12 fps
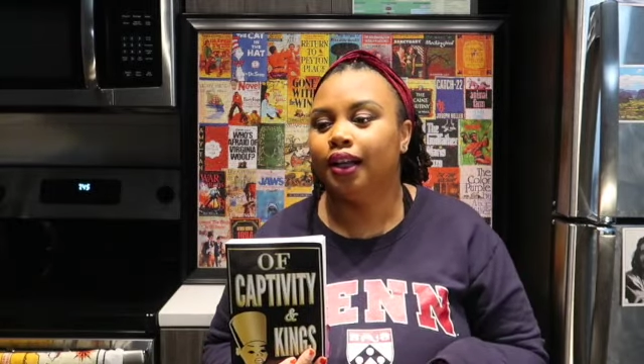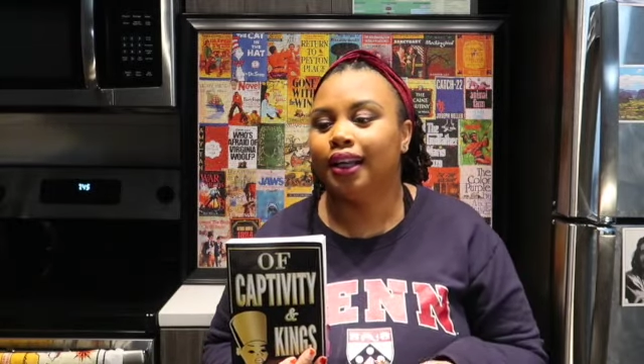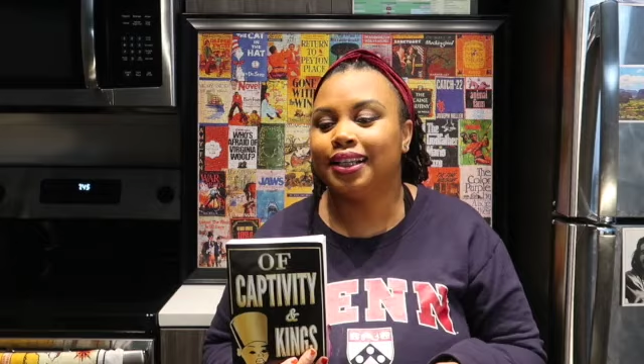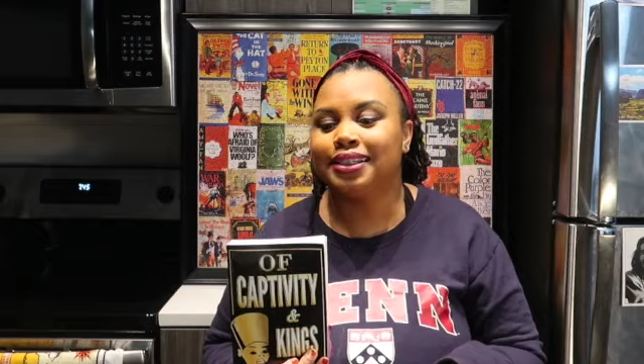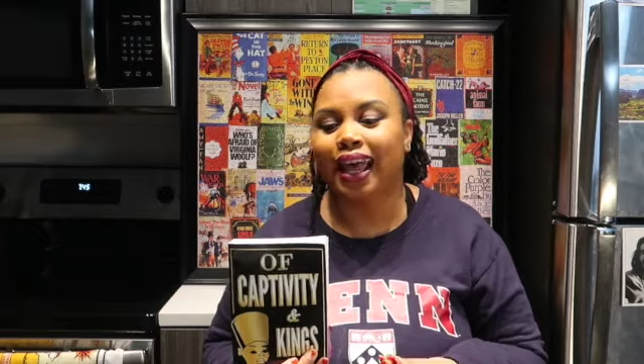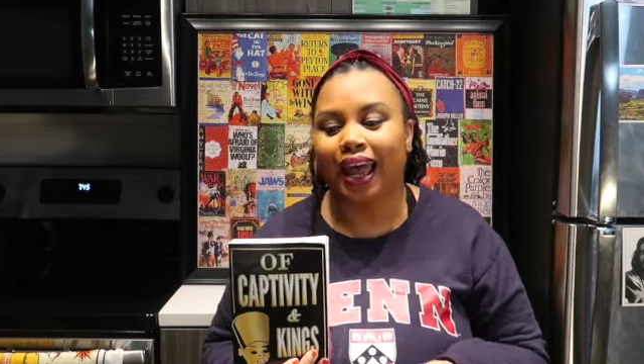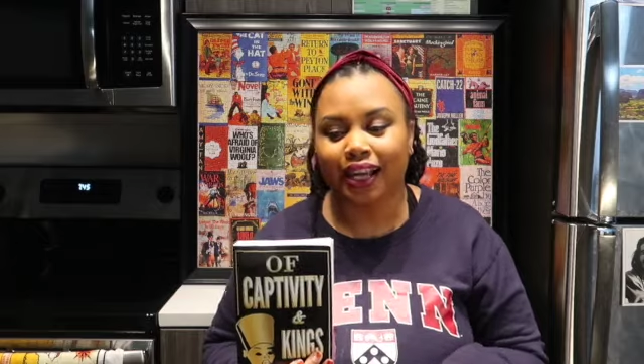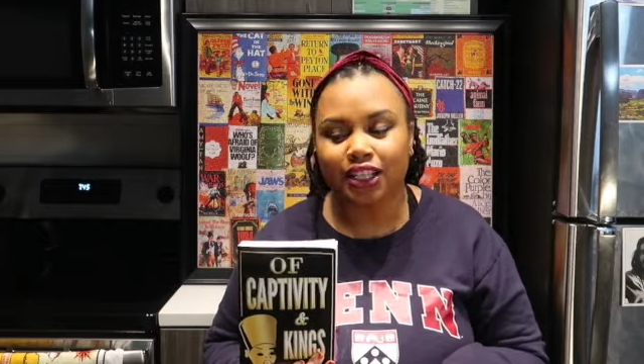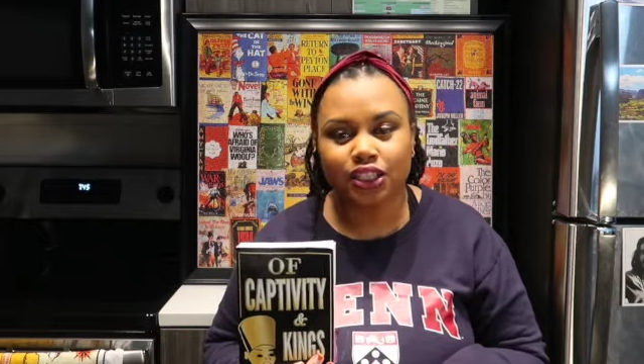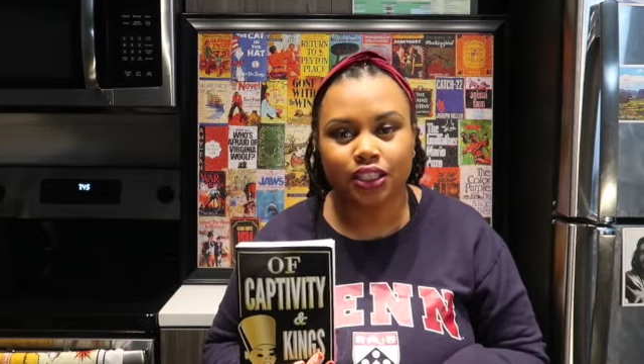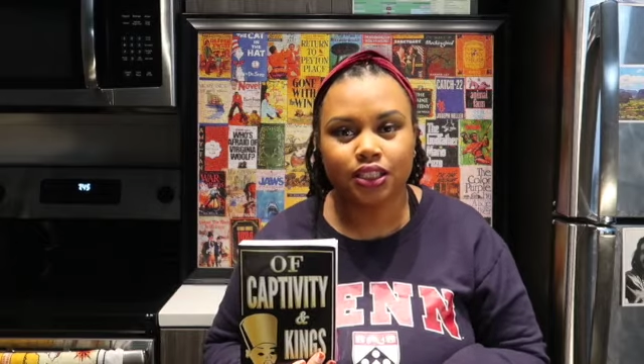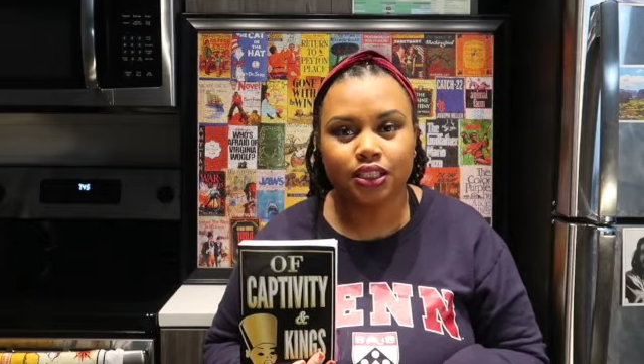his
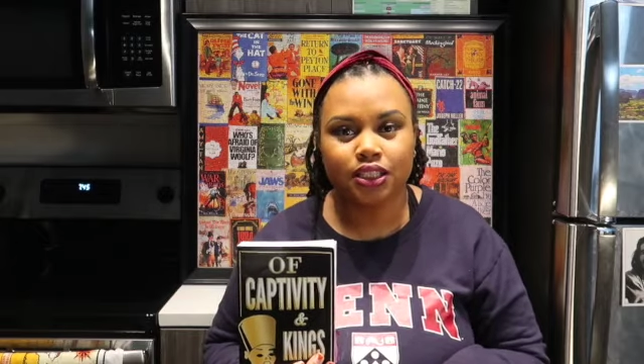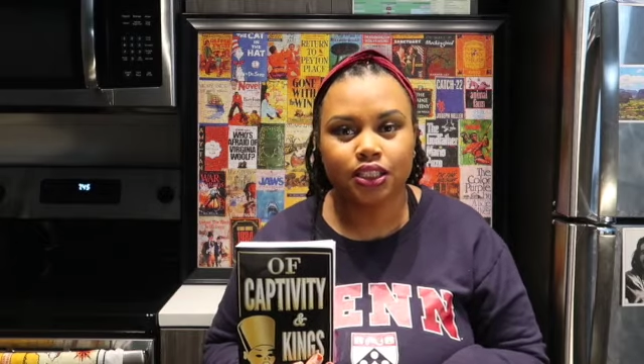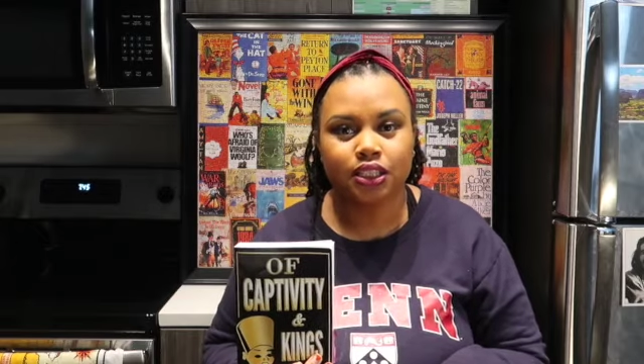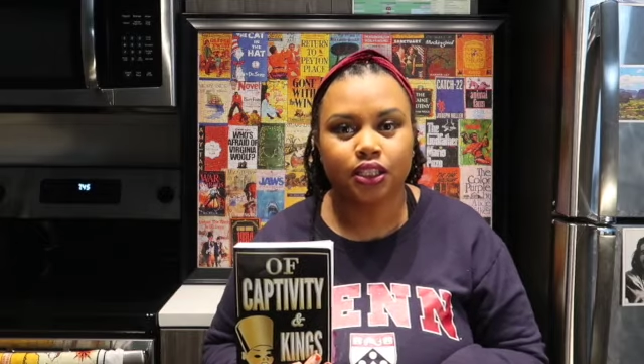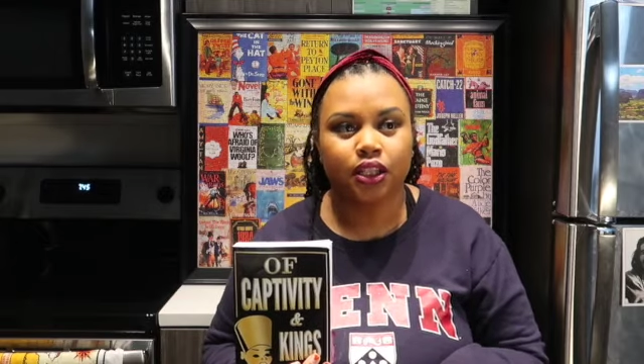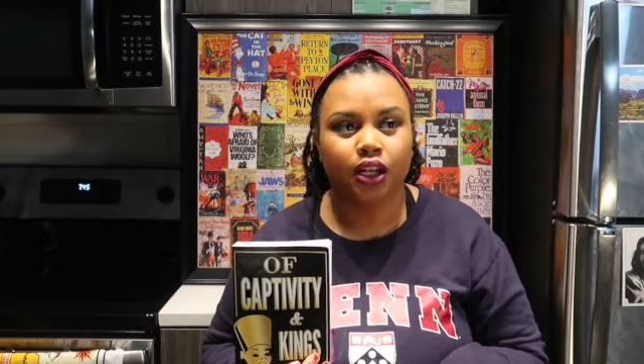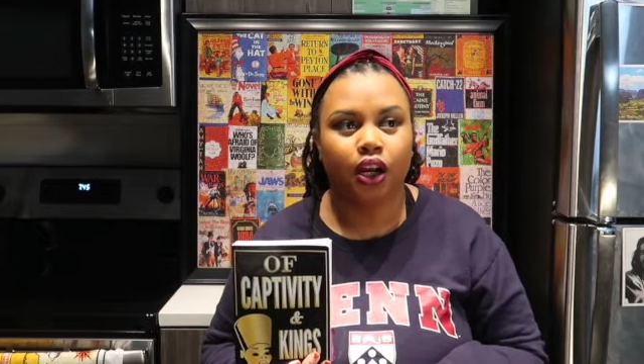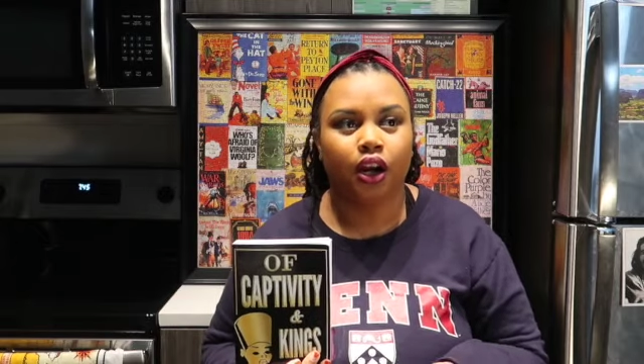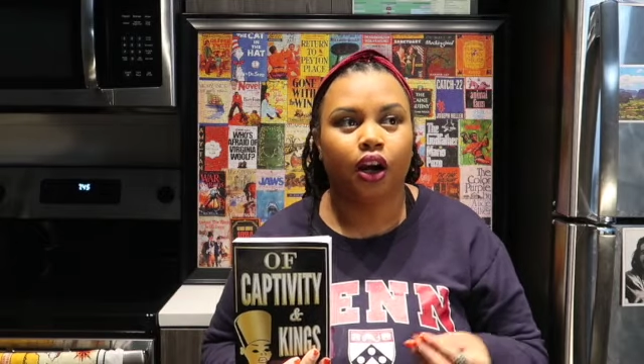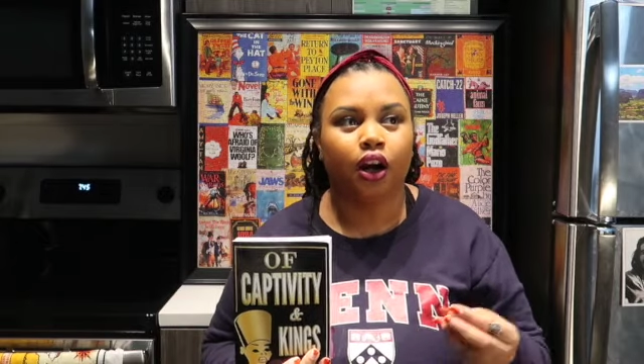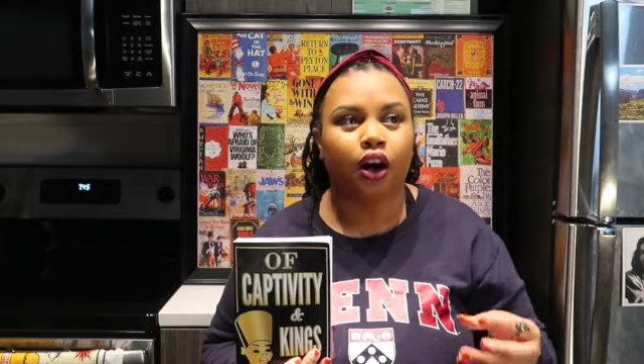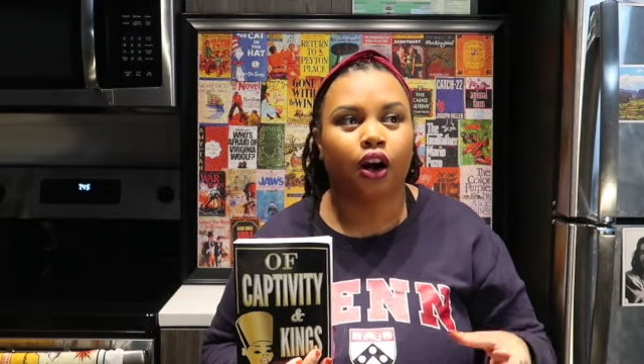actions
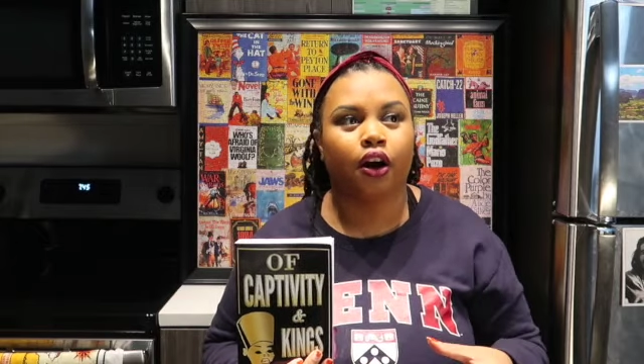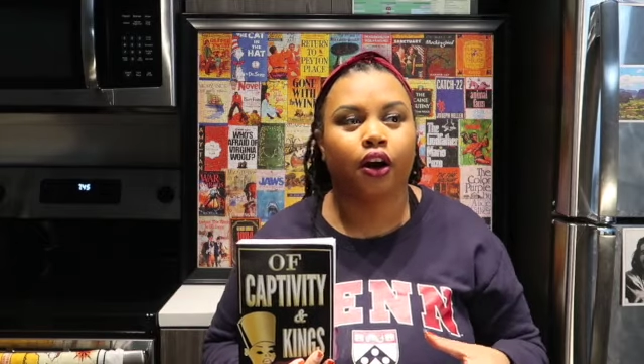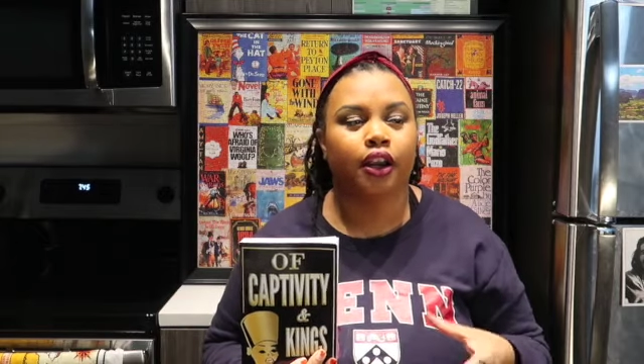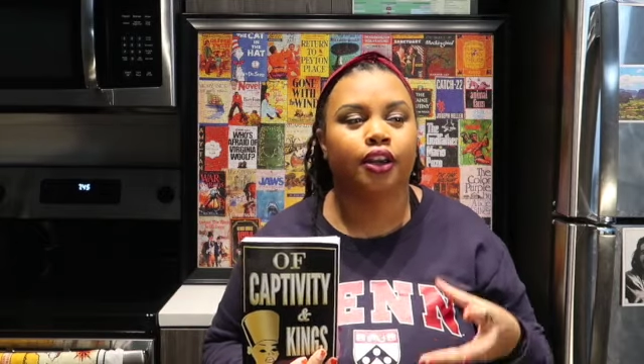are